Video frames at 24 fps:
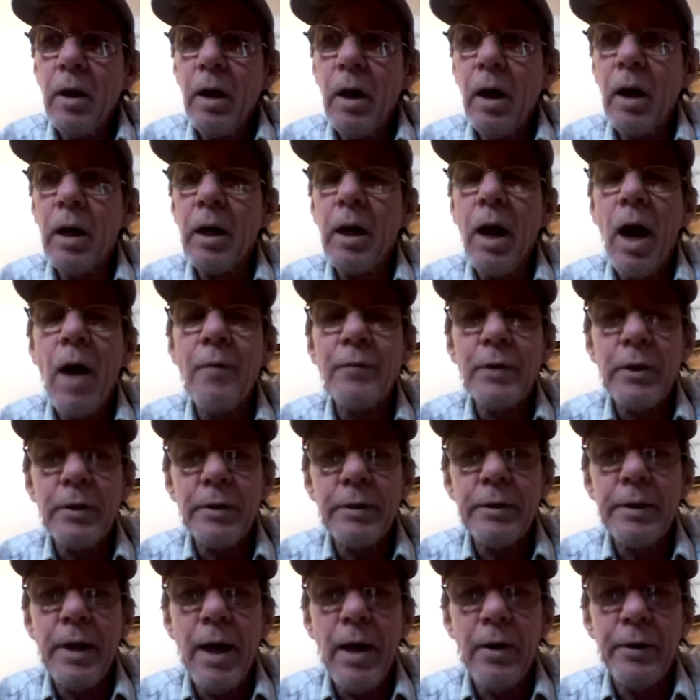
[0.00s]
a
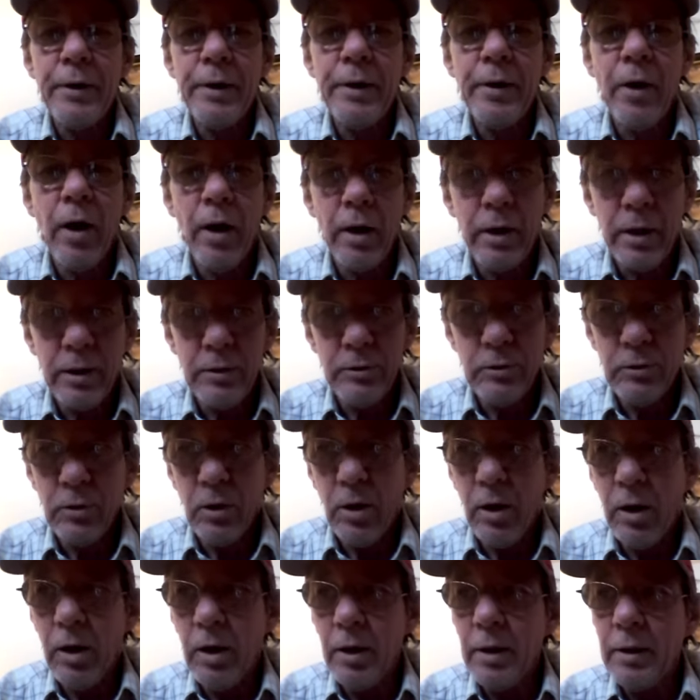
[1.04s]
governor down in
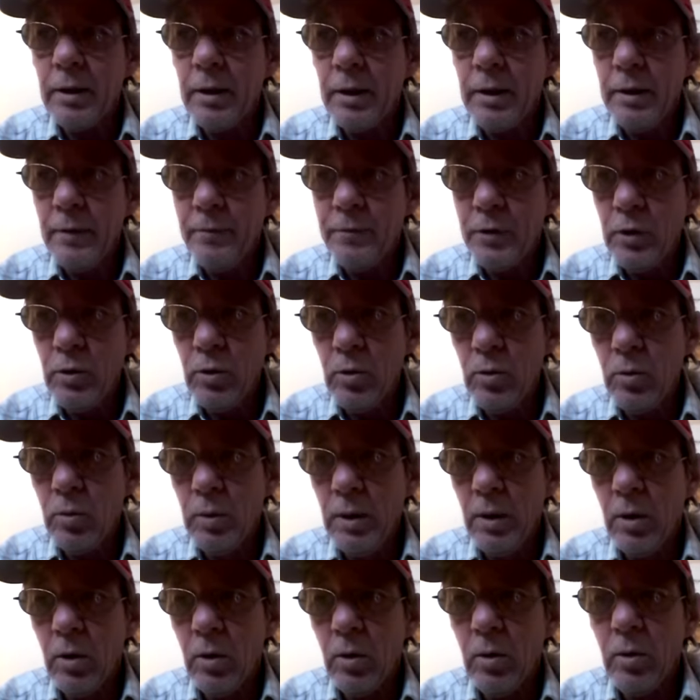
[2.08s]
Arkansas, if you
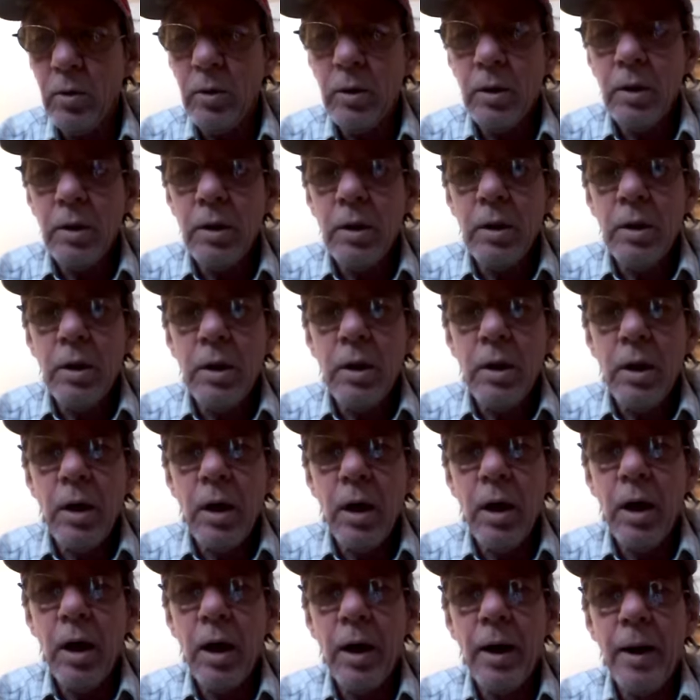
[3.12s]
will
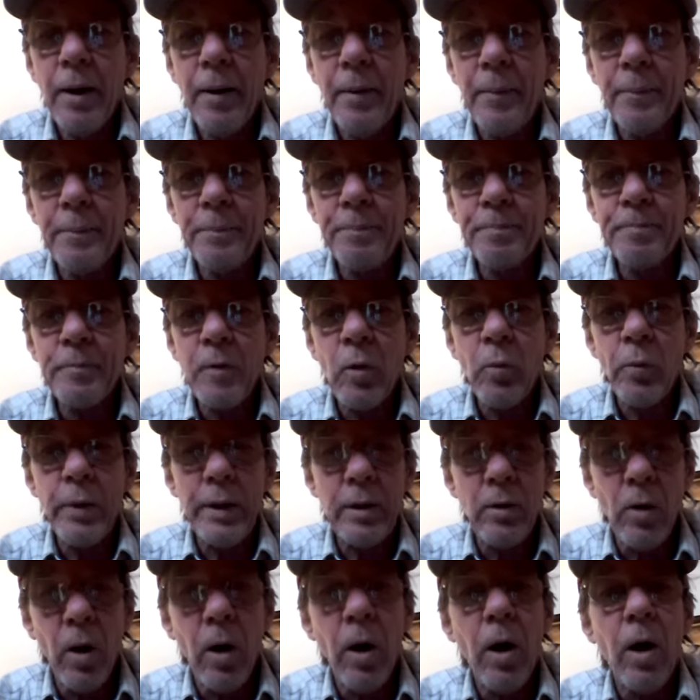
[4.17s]
um,
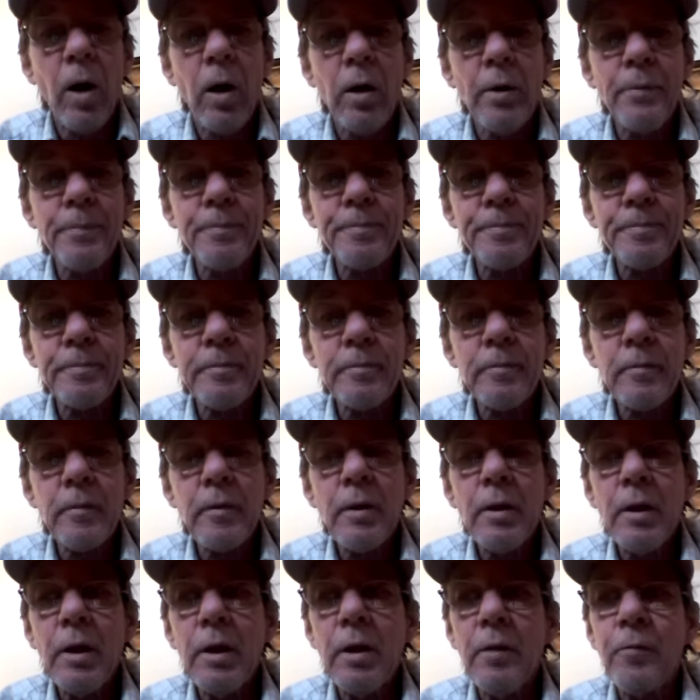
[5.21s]
recall,
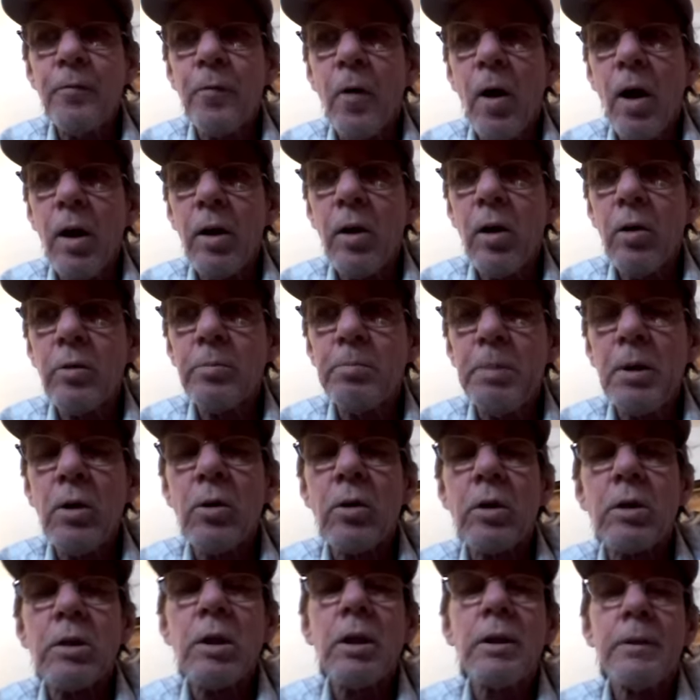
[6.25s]
he followed
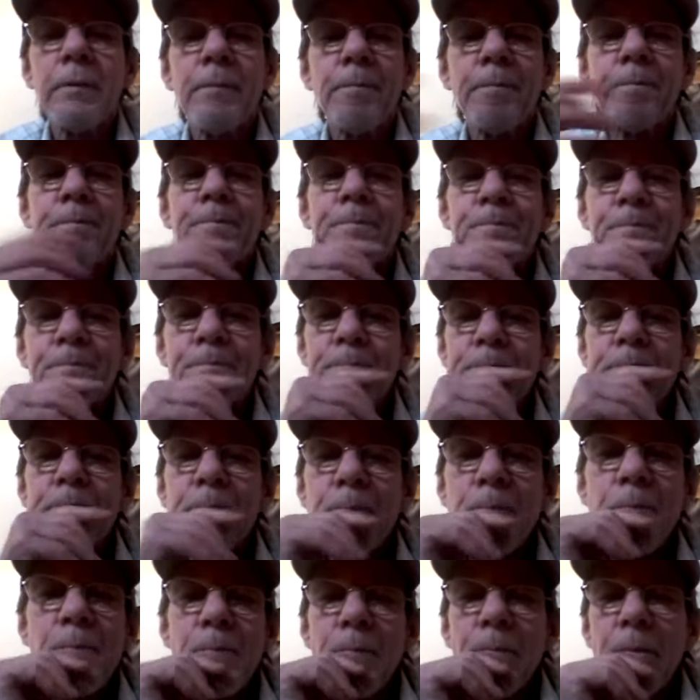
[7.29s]
Bill Clinton
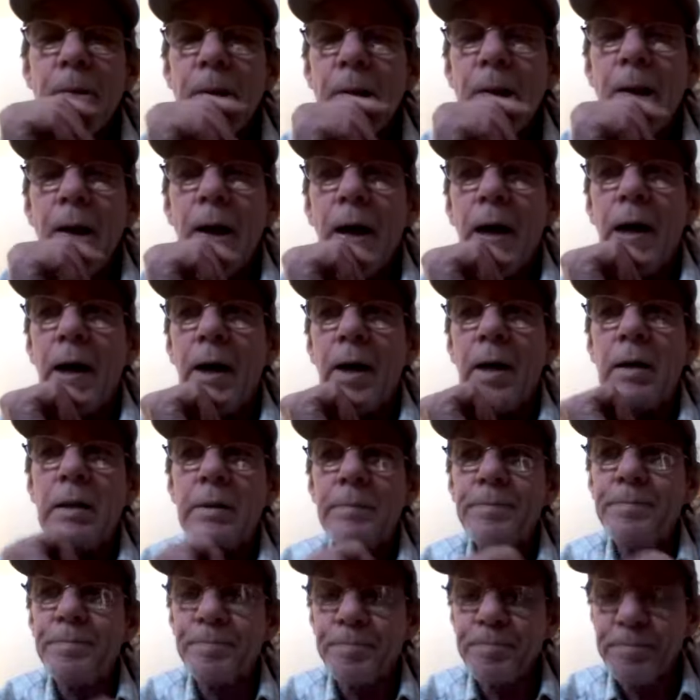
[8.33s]
uh,
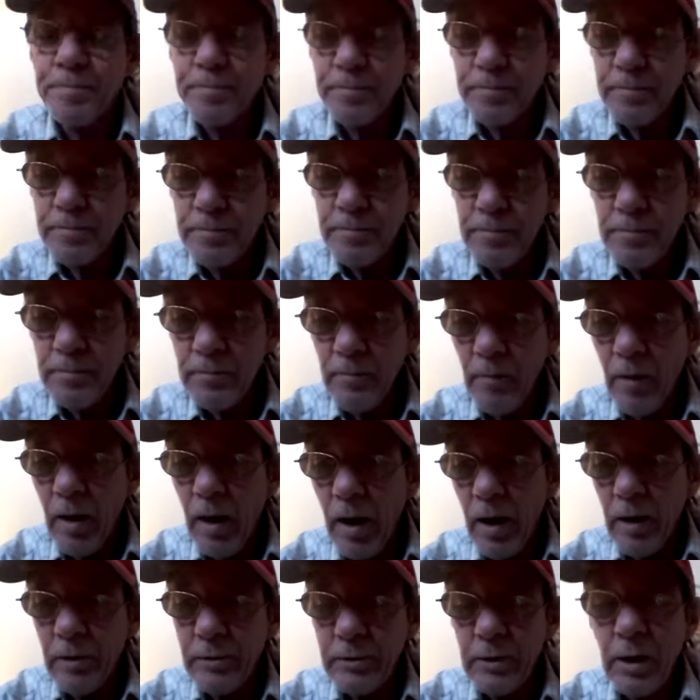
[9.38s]

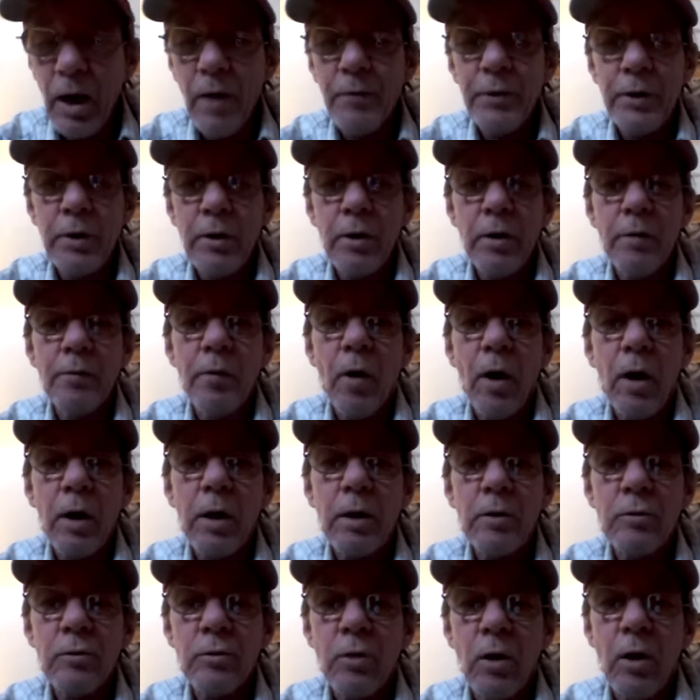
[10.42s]
as governor of
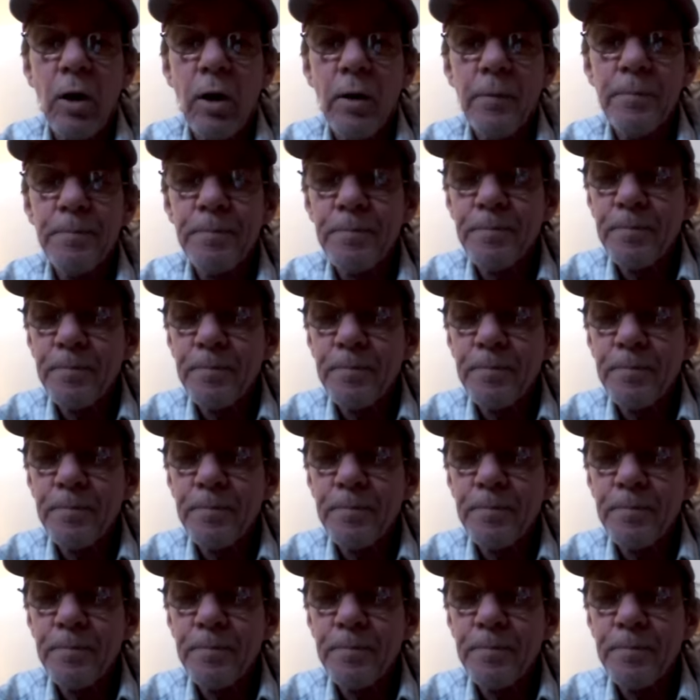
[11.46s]
Arkansas.